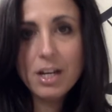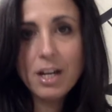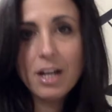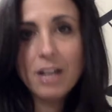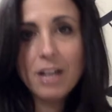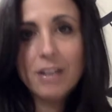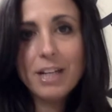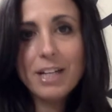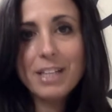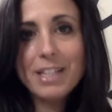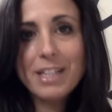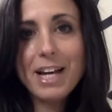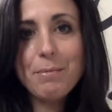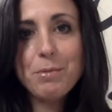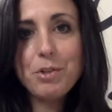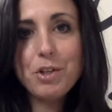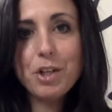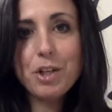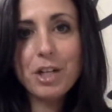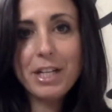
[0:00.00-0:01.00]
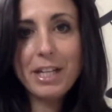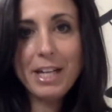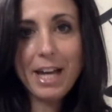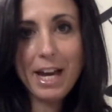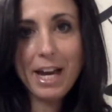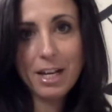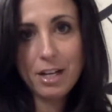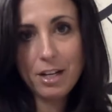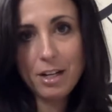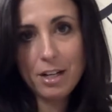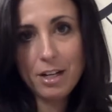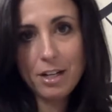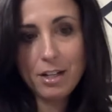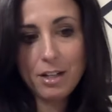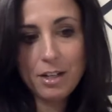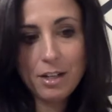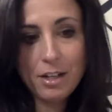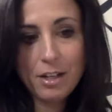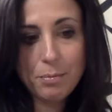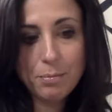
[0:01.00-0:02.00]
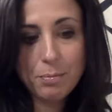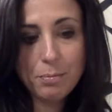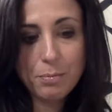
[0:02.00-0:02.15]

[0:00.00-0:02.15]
a lot of times you're going to get a